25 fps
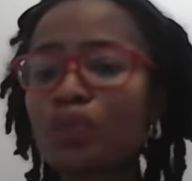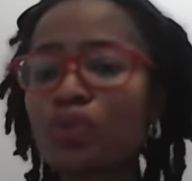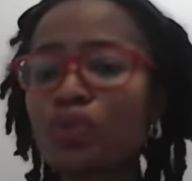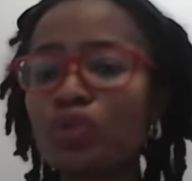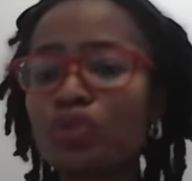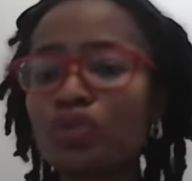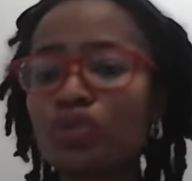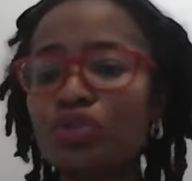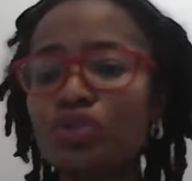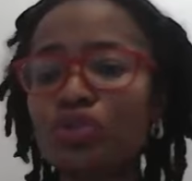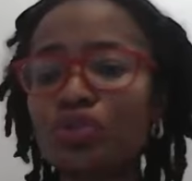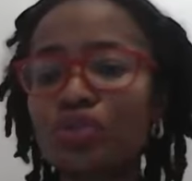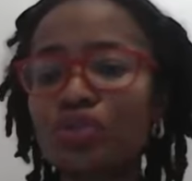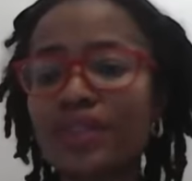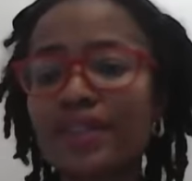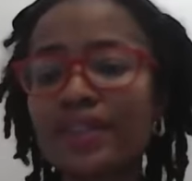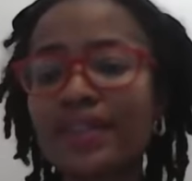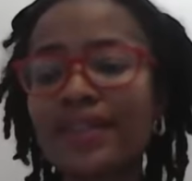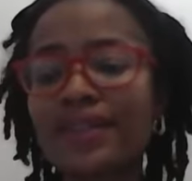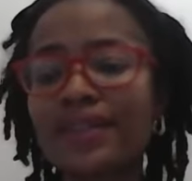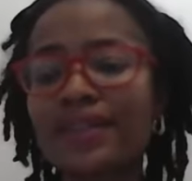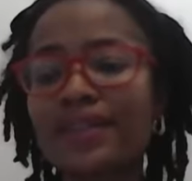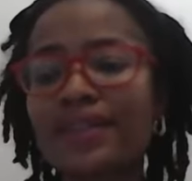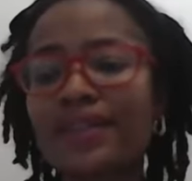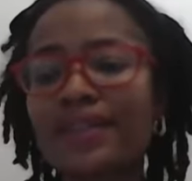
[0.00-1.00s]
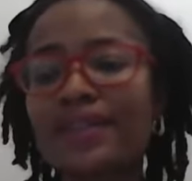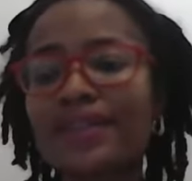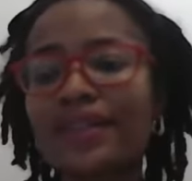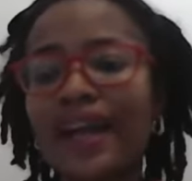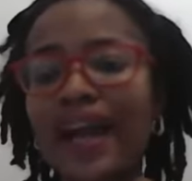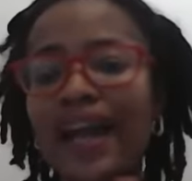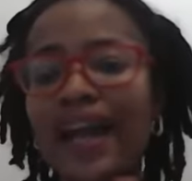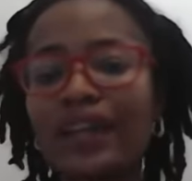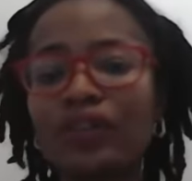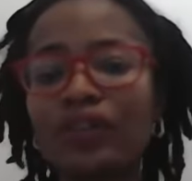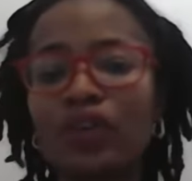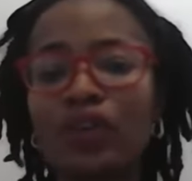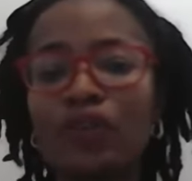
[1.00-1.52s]
produces this
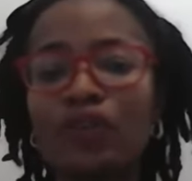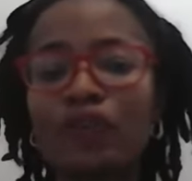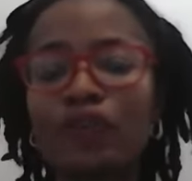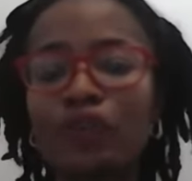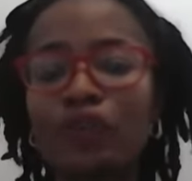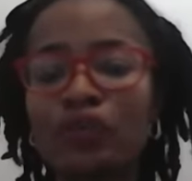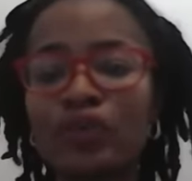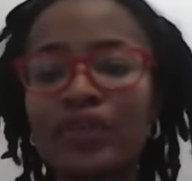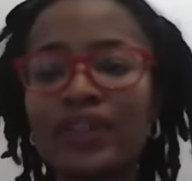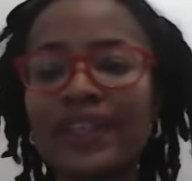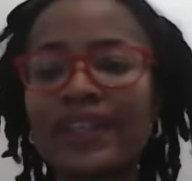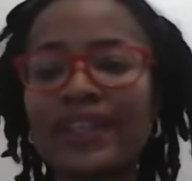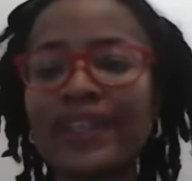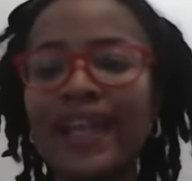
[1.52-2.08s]
kind of fruit